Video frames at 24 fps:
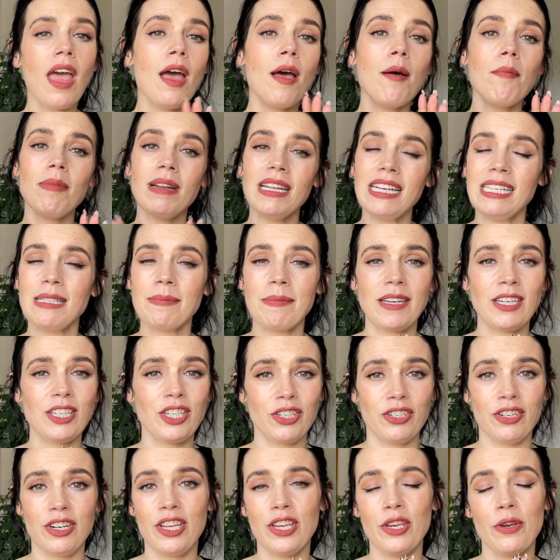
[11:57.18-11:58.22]
Please make
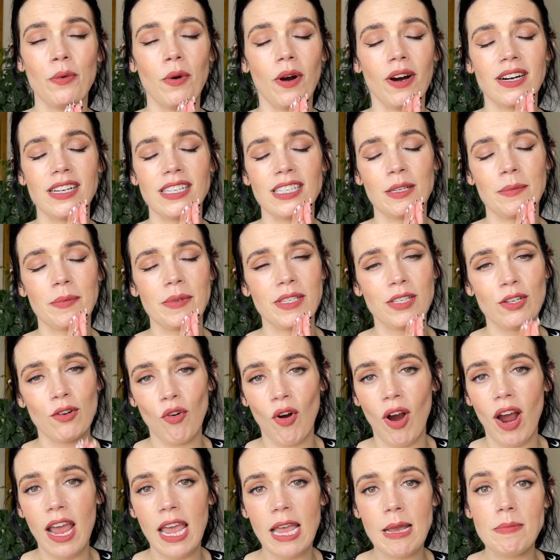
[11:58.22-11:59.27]
sure you are
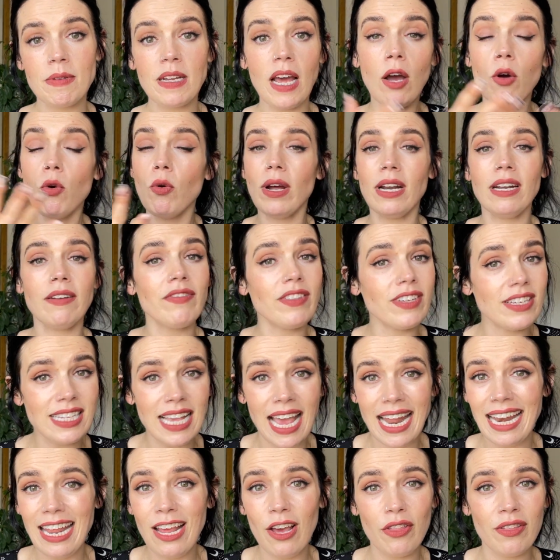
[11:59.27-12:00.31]
subscribed. Oh, and if there's
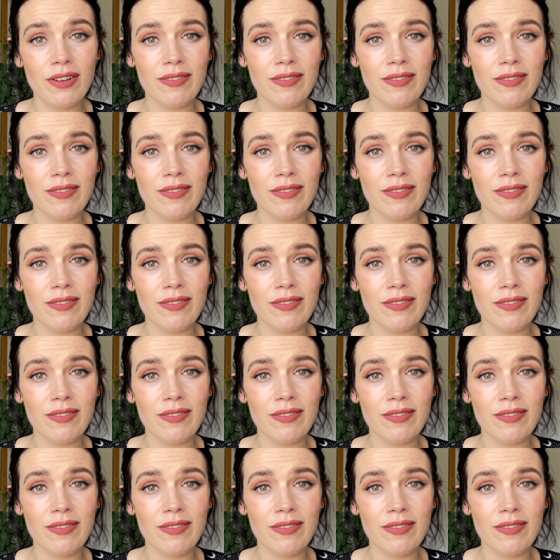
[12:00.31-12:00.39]
any other